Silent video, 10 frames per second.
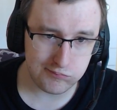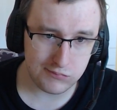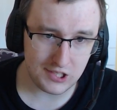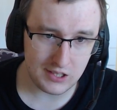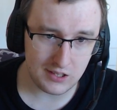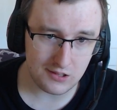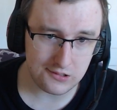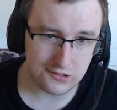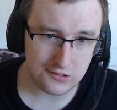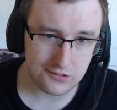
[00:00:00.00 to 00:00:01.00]
uh,
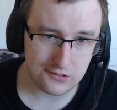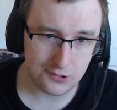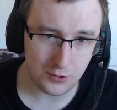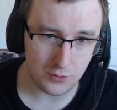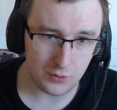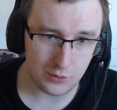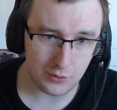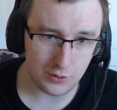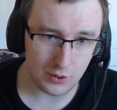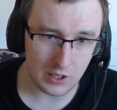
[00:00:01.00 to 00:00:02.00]
shoot.
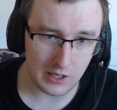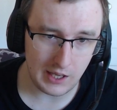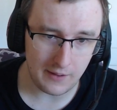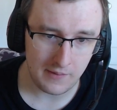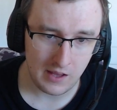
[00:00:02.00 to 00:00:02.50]
Yeah,